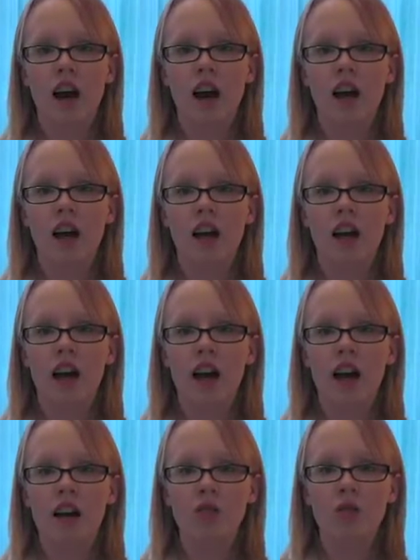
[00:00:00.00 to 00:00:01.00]
And
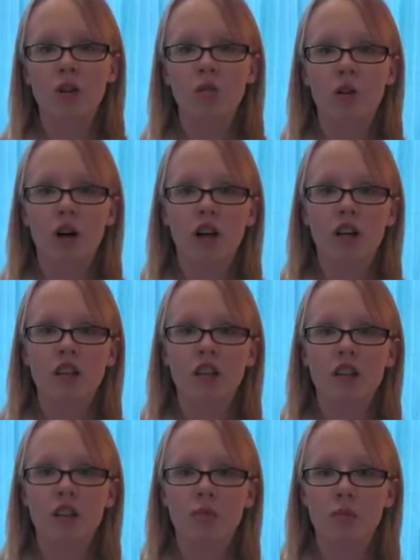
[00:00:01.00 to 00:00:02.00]
every word
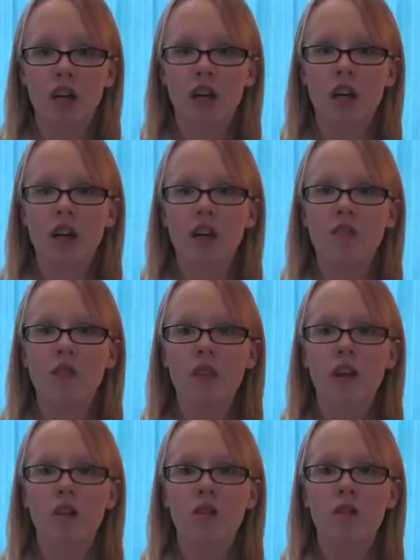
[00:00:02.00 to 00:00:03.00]
to me
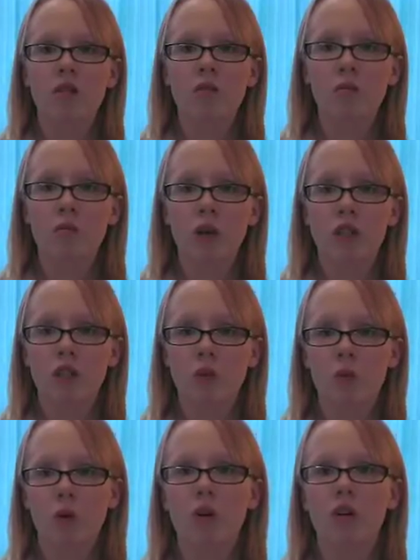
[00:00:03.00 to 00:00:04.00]
was
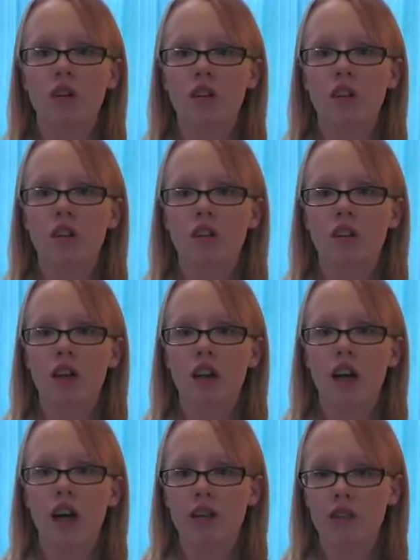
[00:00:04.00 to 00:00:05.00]
the world.
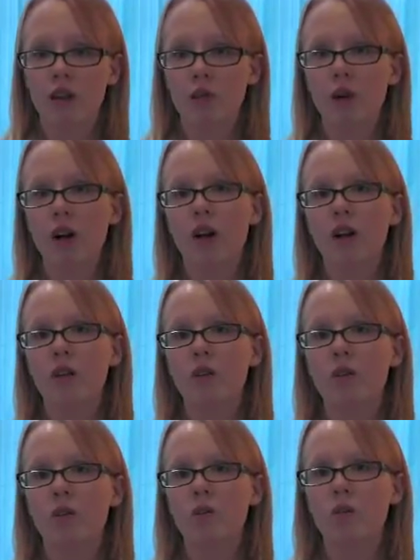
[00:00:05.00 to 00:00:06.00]
Every word
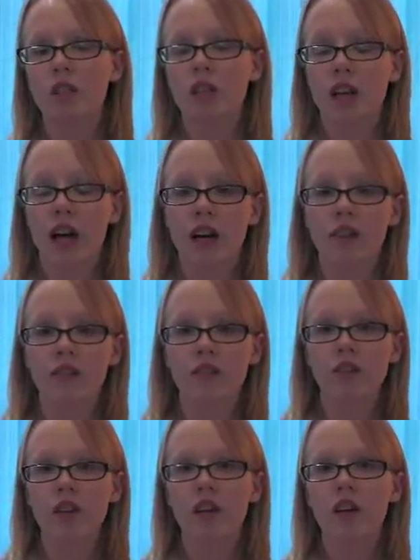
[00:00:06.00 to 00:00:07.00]
was a knife.
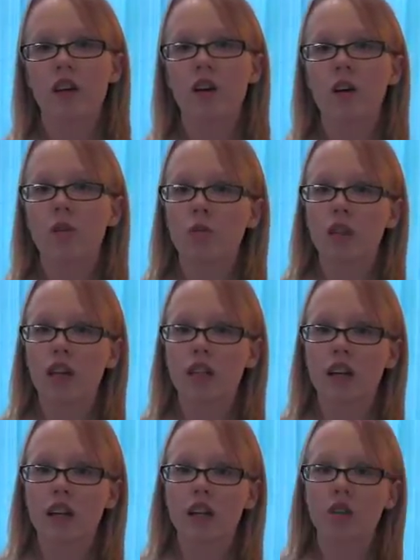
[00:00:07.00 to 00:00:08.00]
When they
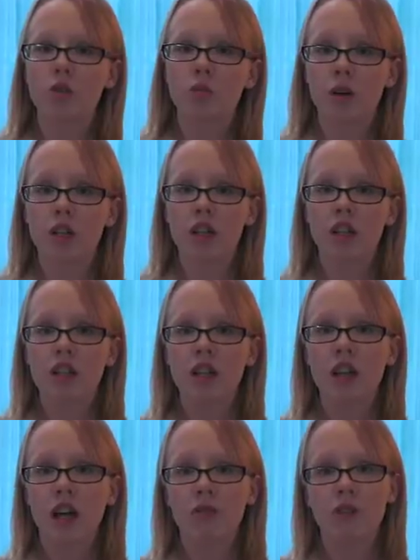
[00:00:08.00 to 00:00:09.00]
said those words,
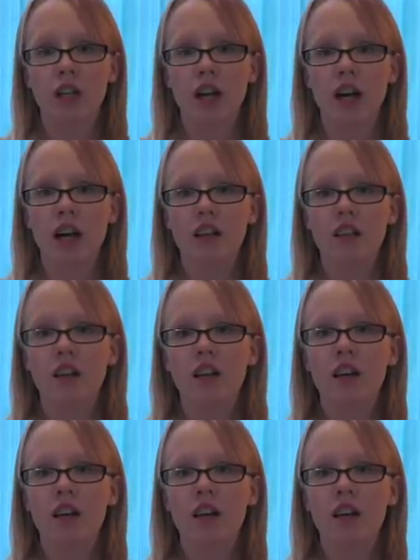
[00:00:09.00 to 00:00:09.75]
it left a cut.